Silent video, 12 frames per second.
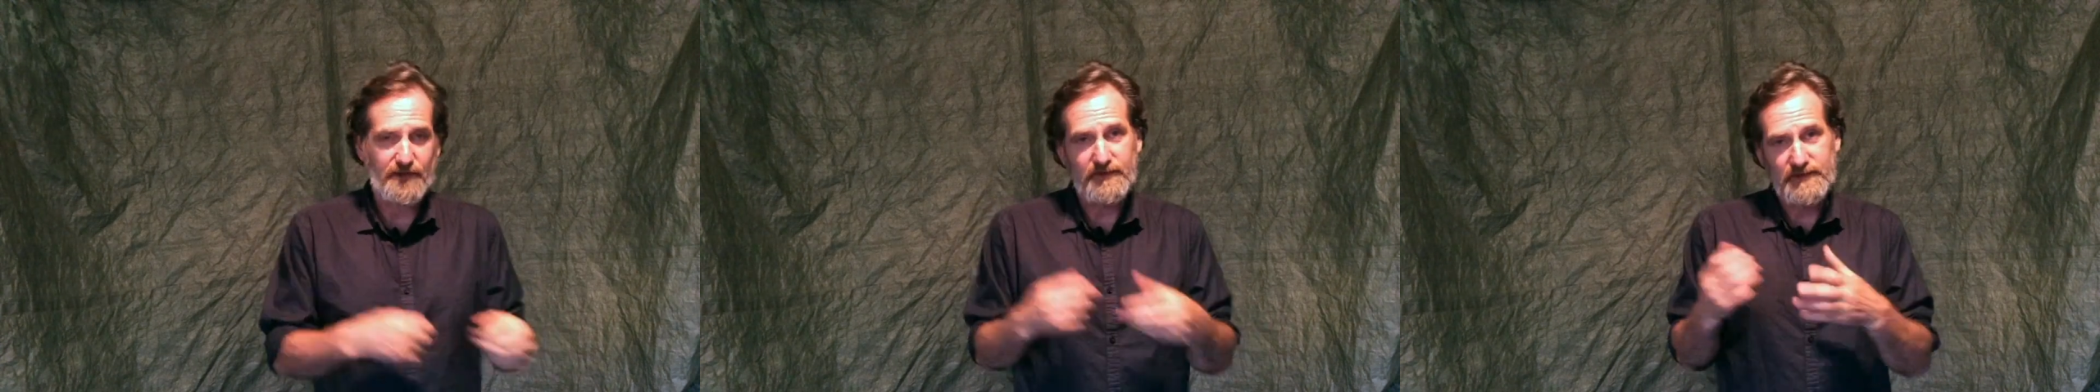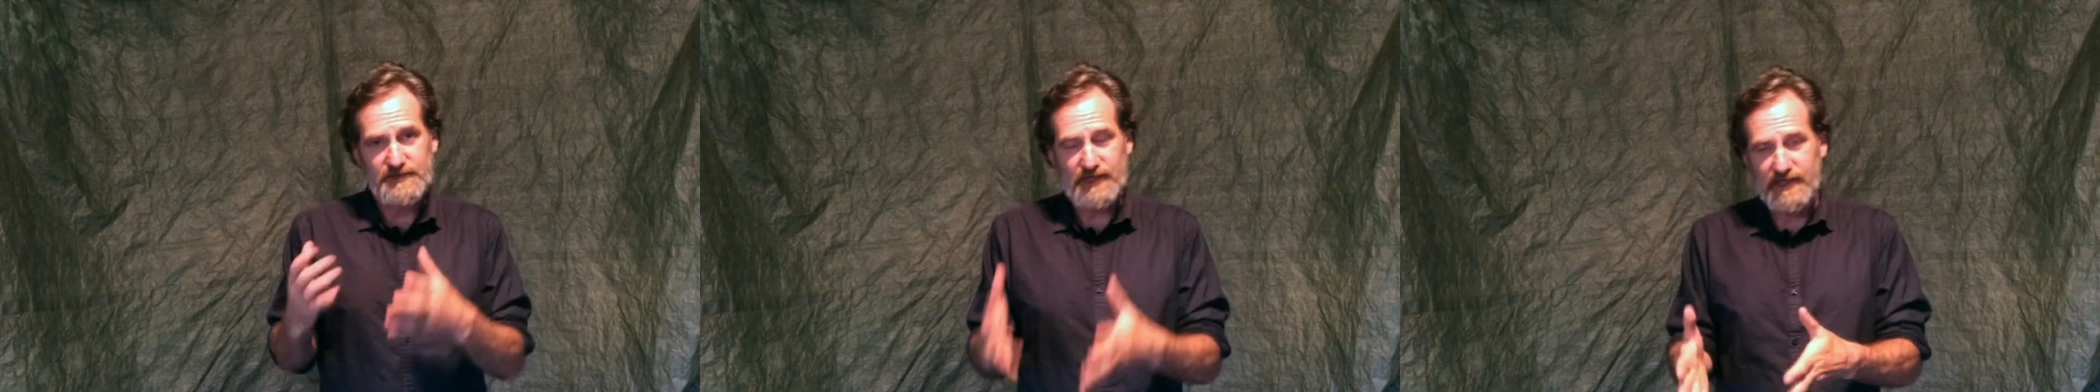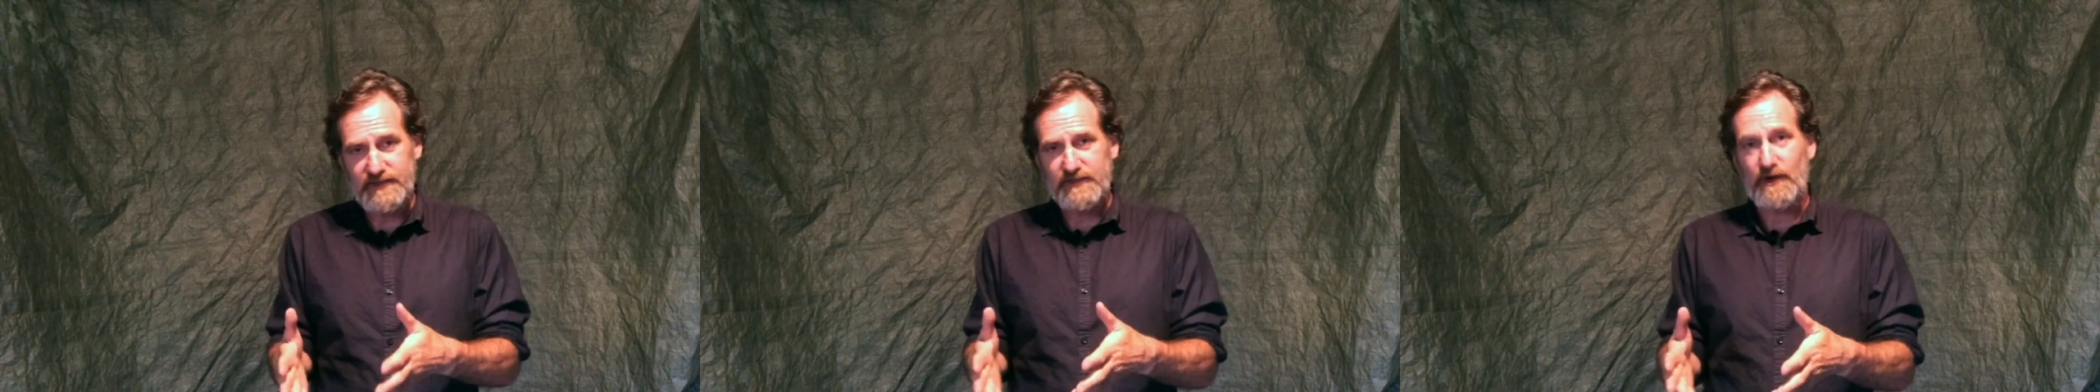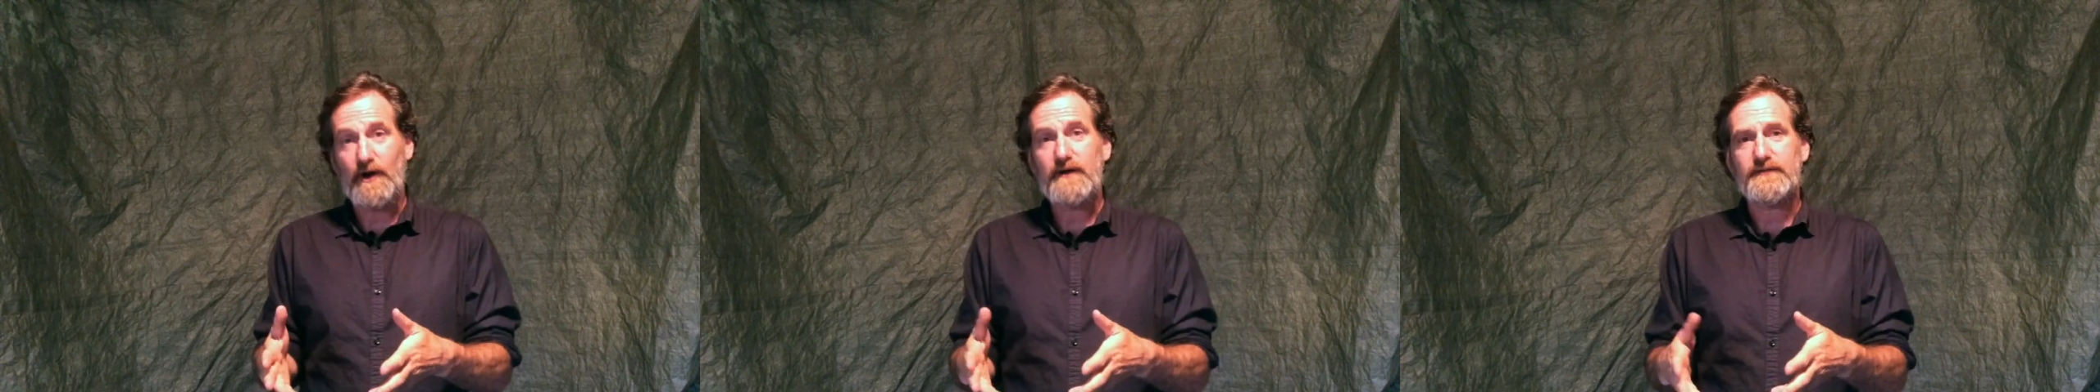The Jade
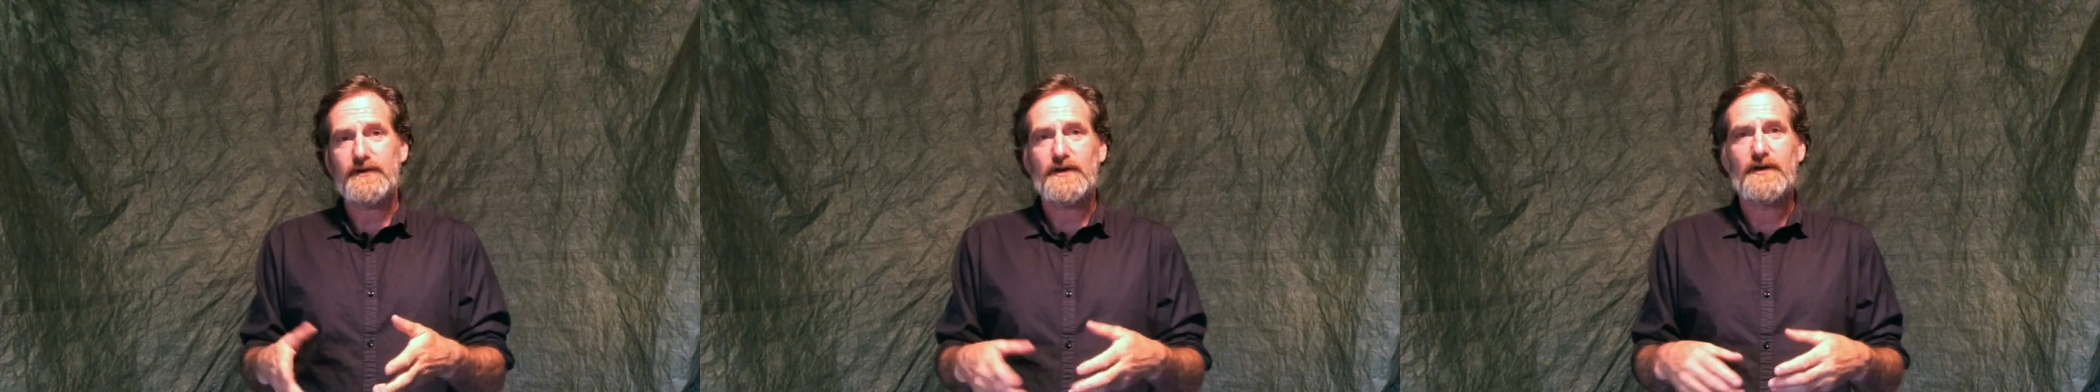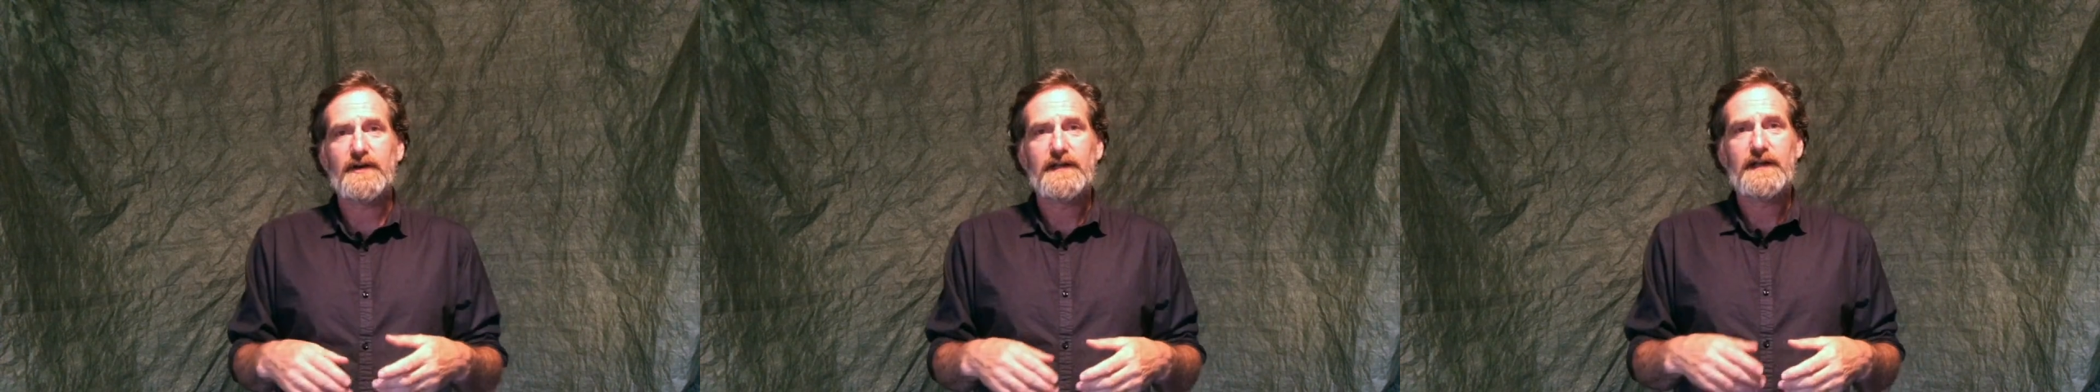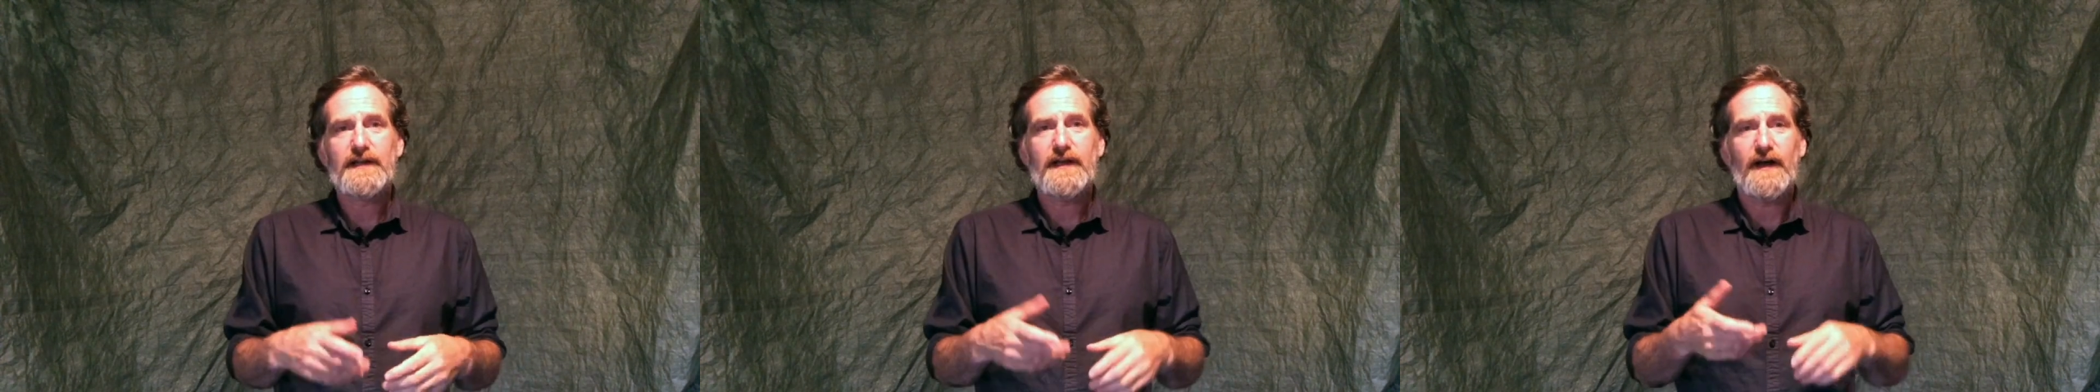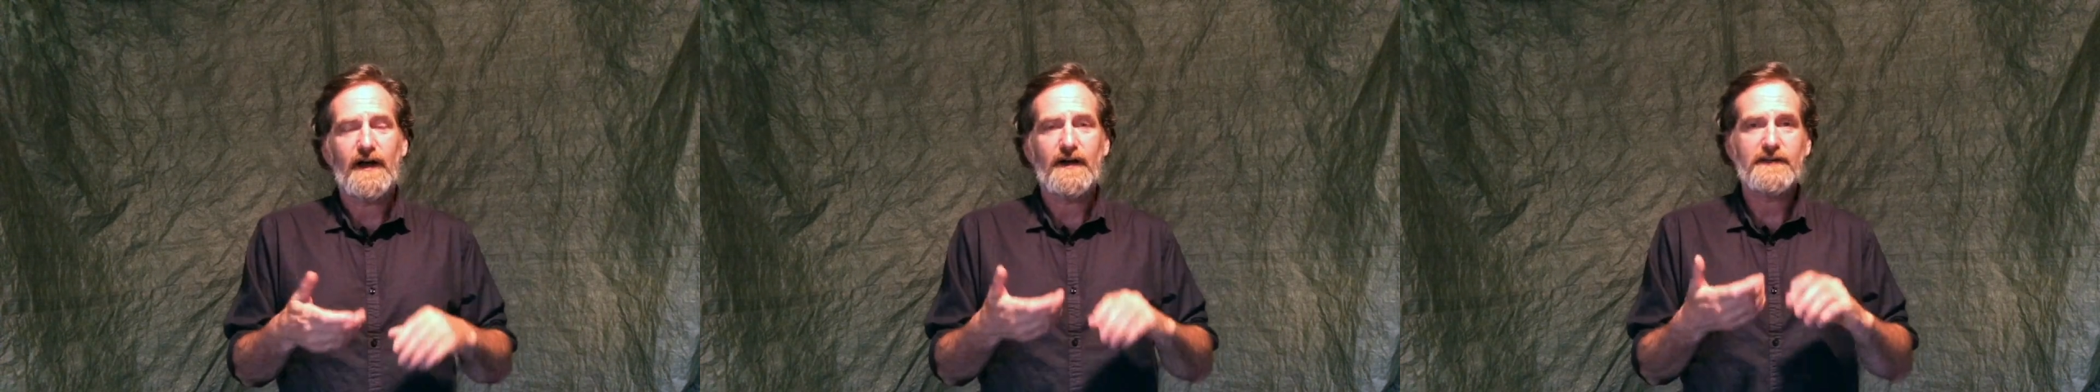Carver
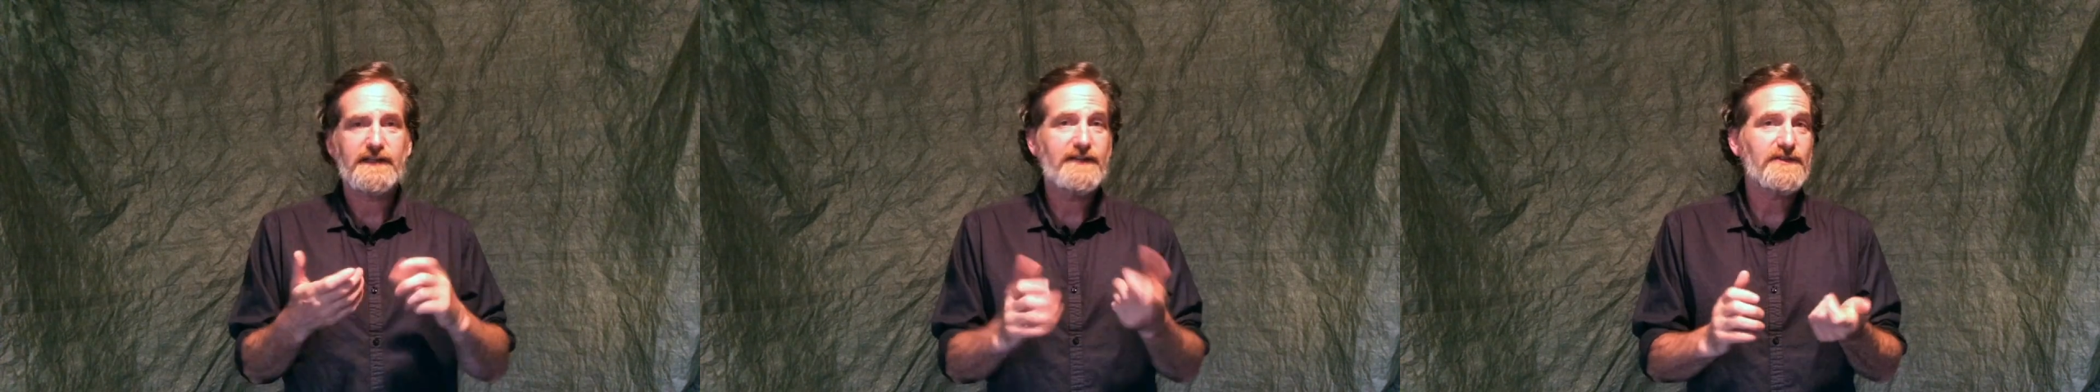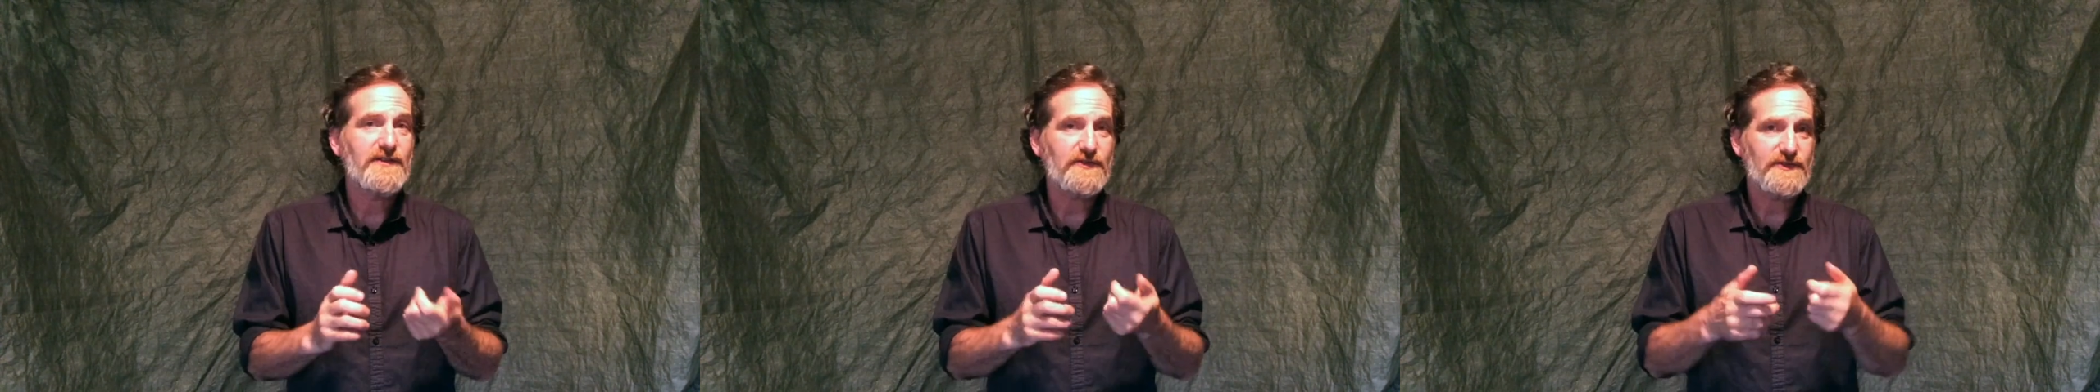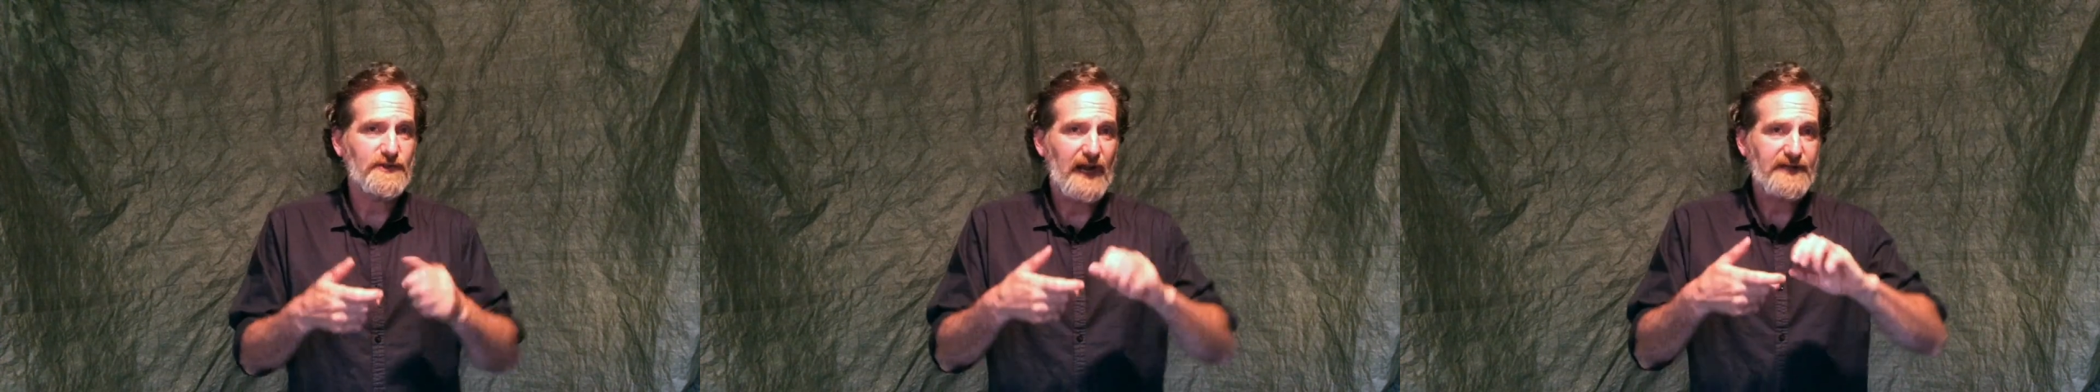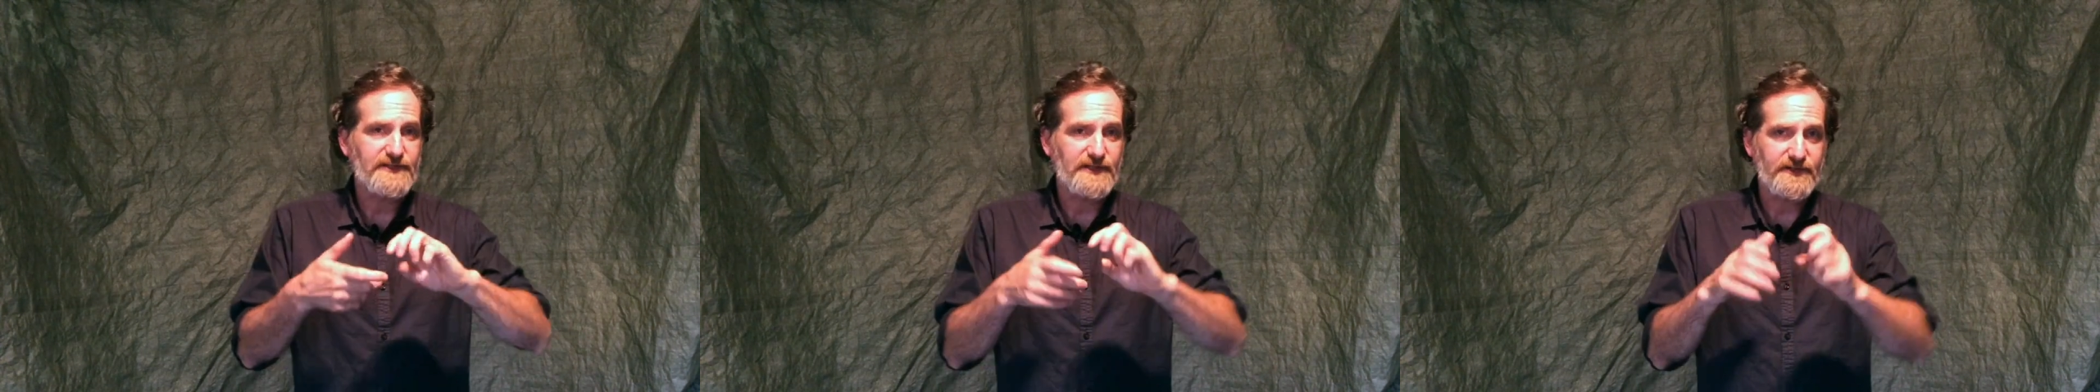leaves no scratches,